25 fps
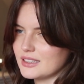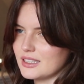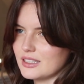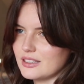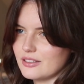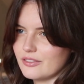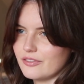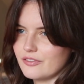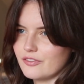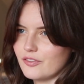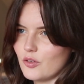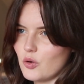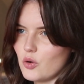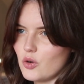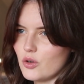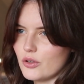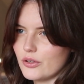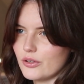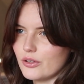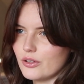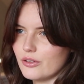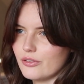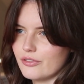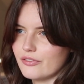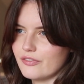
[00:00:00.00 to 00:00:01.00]
is the
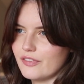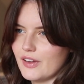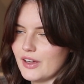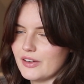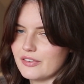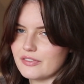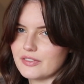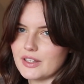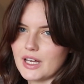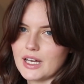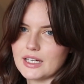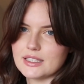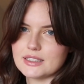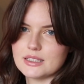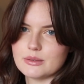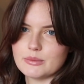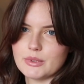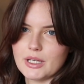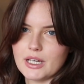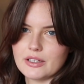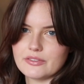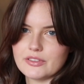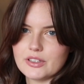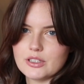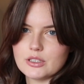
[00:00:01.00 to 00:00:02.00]
fourth or the fifth item
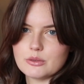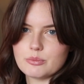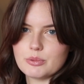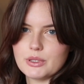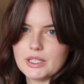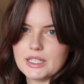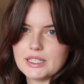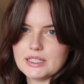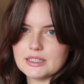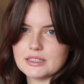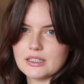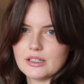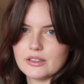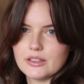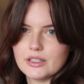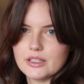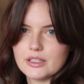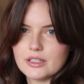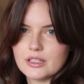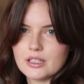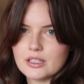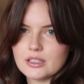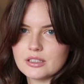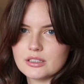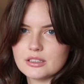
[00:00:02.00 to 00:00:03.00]
that I've used pleats
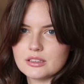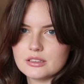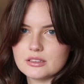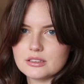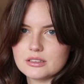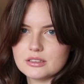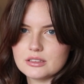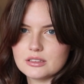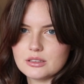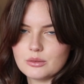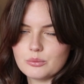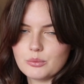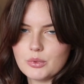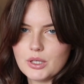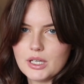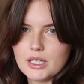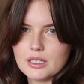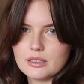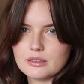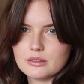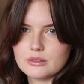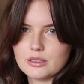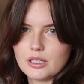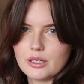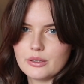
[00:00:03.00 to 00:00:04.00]
on
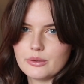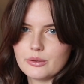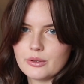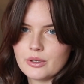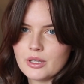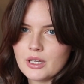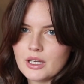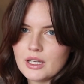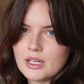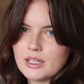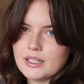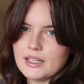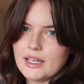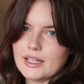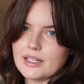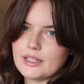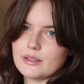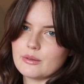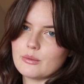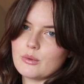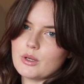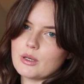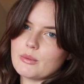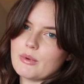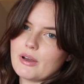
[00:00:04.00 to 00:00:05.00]
somewhere. So yeah,
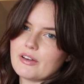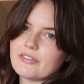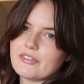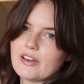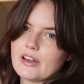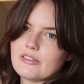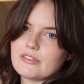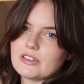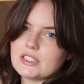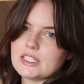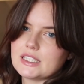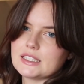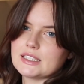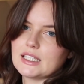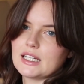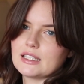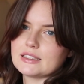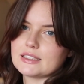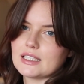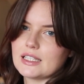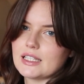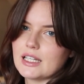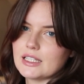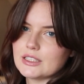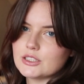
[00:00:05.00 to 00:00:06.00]
they're one of my favourite
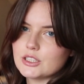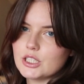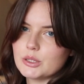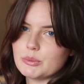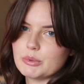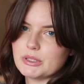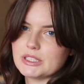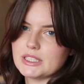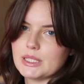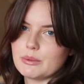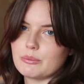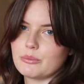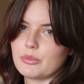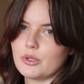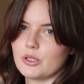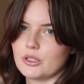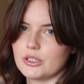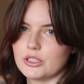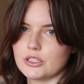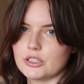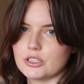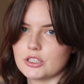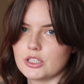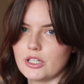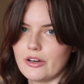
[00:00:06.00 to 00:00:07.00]
details and they're super simple.
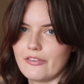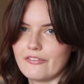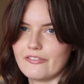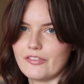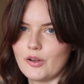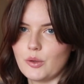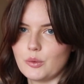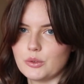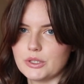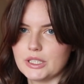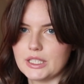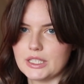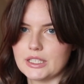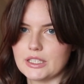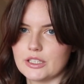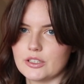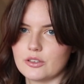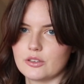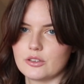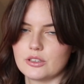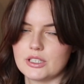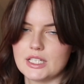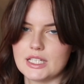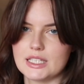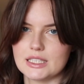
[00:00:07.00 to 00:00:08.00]
You're just folding
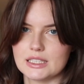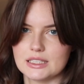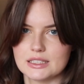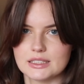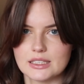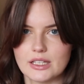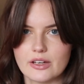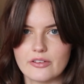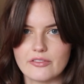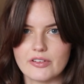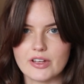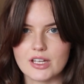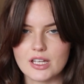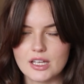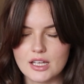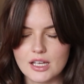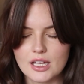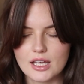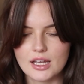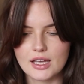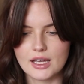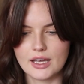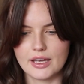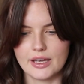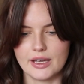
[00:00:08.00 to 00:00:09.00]
your needles over.
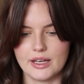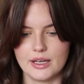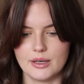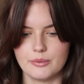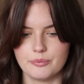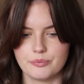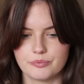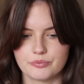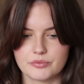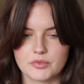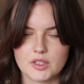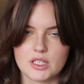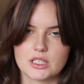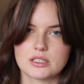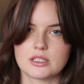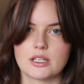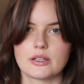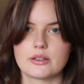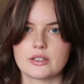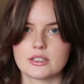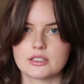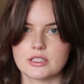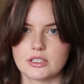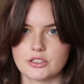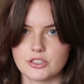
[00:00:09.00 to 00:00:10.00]

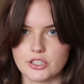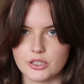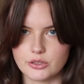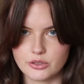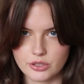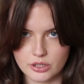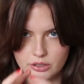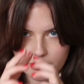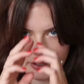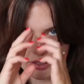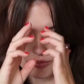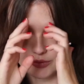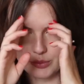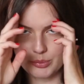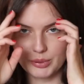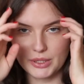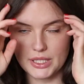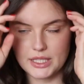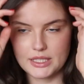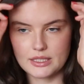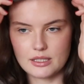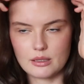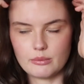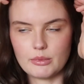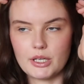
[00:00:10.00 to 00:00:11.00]
So there's a tutorial for
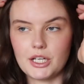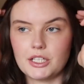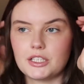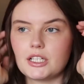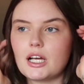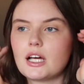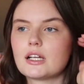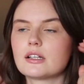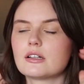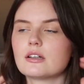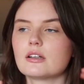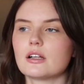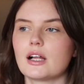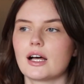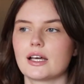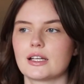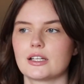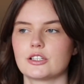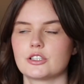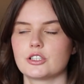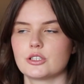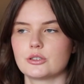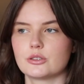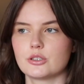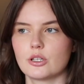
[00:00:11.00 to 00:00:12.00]
pleats on my channel and
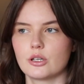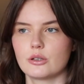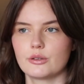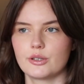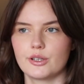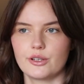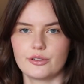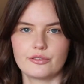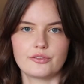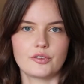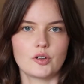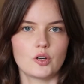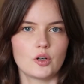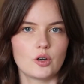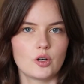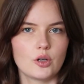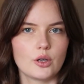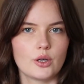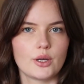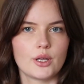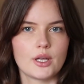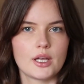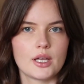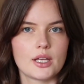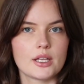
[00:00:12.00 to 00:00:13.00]
a tutorial
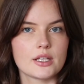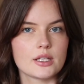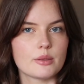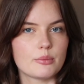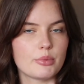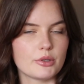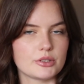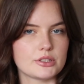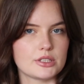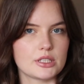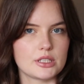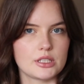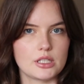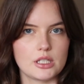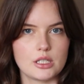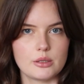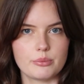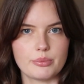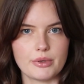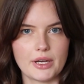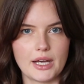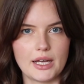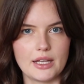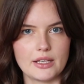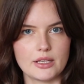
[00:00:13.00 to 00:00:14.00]
for the button
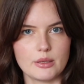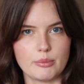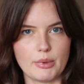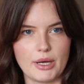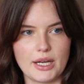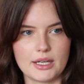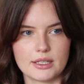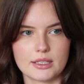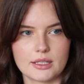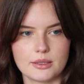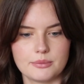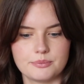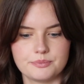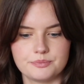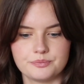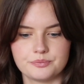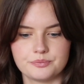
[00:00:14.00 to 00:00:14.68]
loop at the back.